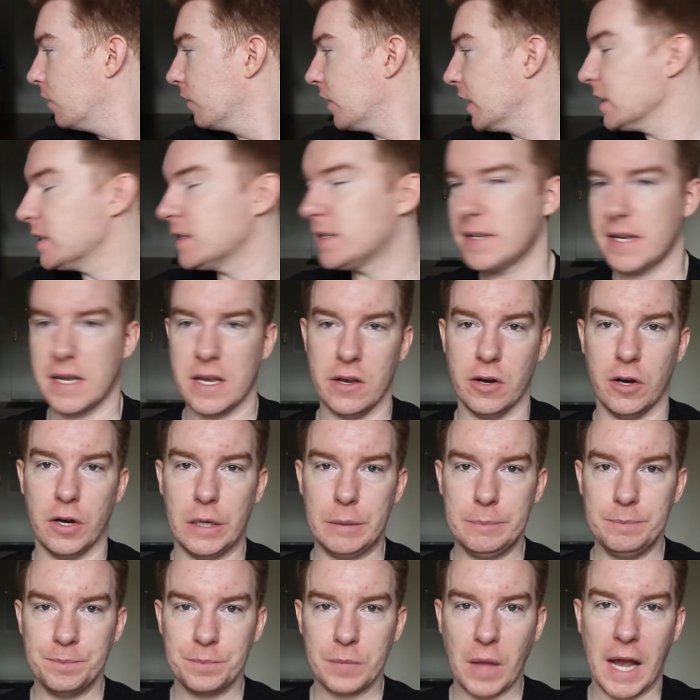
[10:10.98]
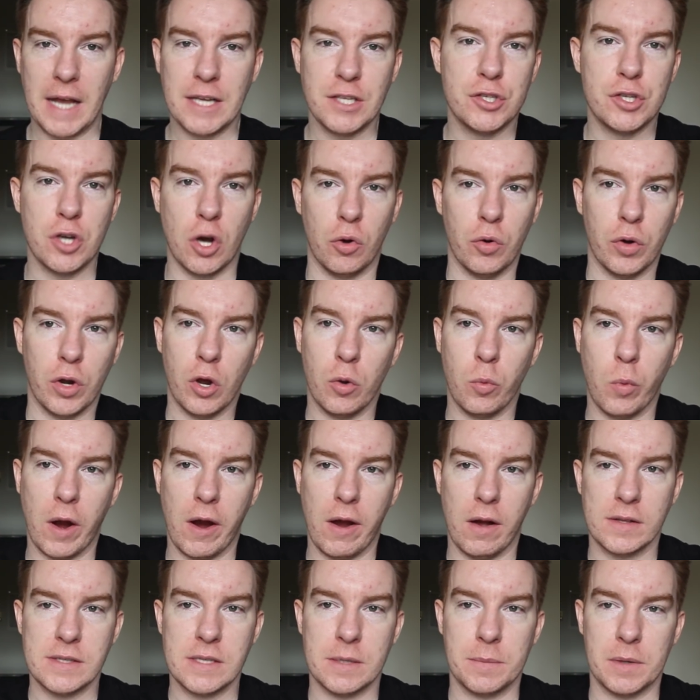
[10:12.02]
this teal. I don't know where
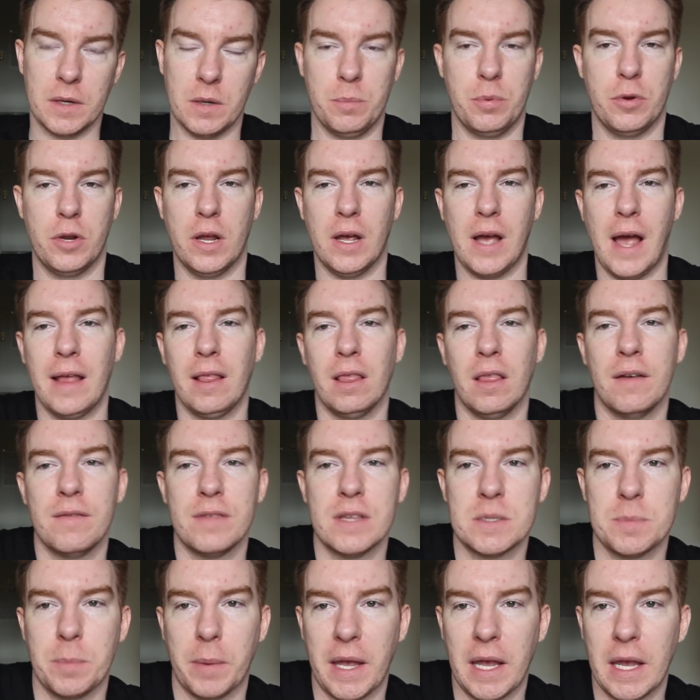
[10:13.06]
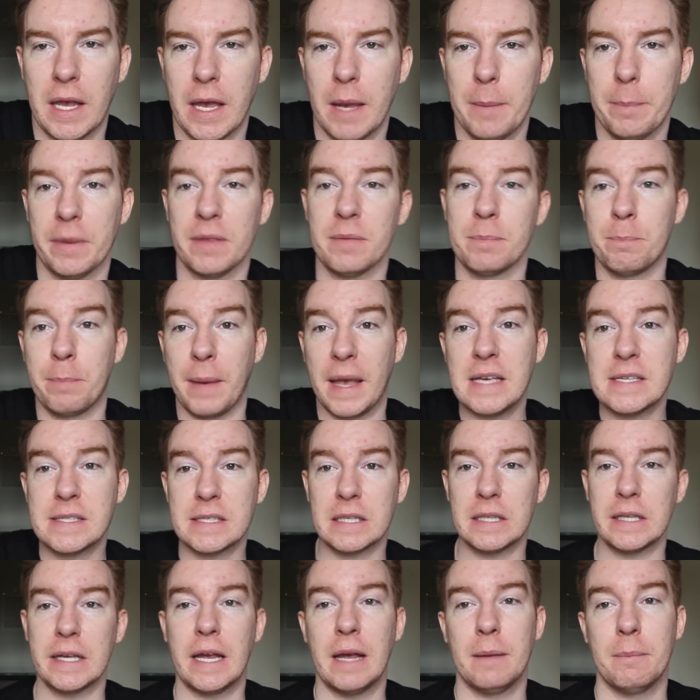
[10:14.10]
else I'm gonna put it. I love this blanket, but
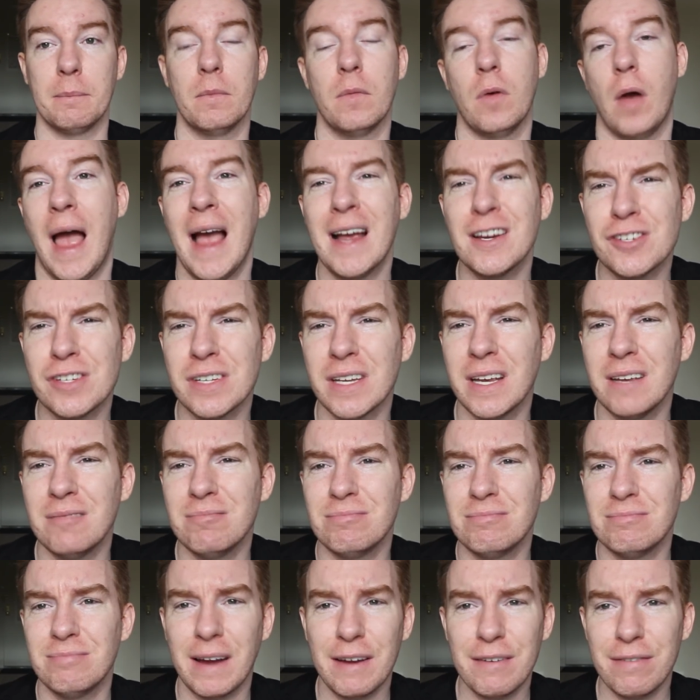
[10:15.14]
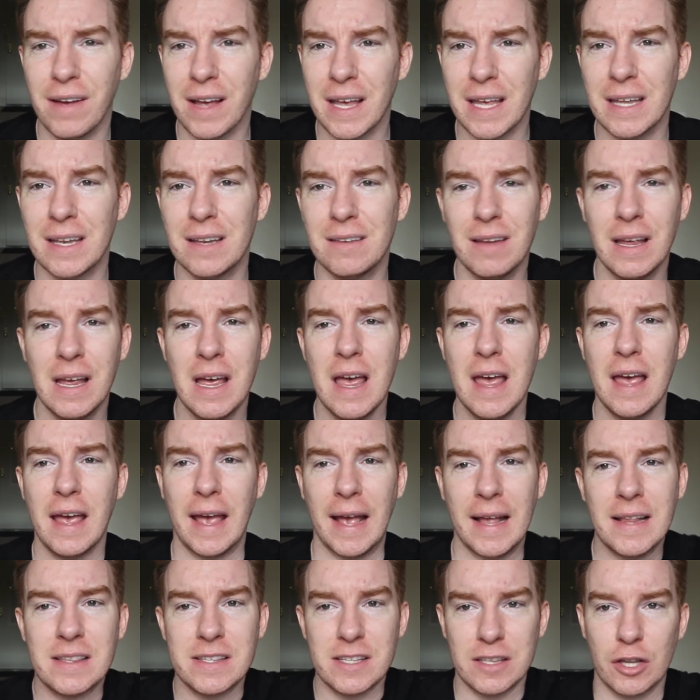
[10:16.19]
basically, actually, my fucking,
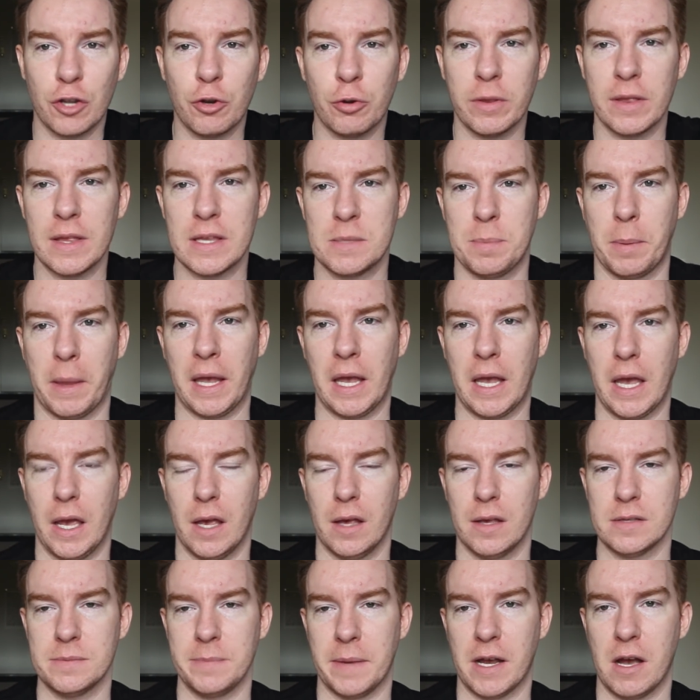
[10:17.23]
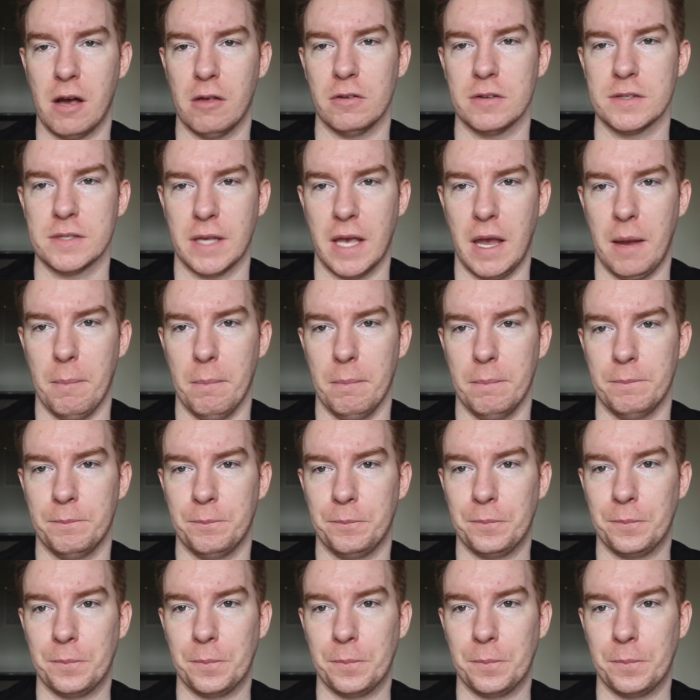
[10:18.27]
it's literally this blanket is my color scheme.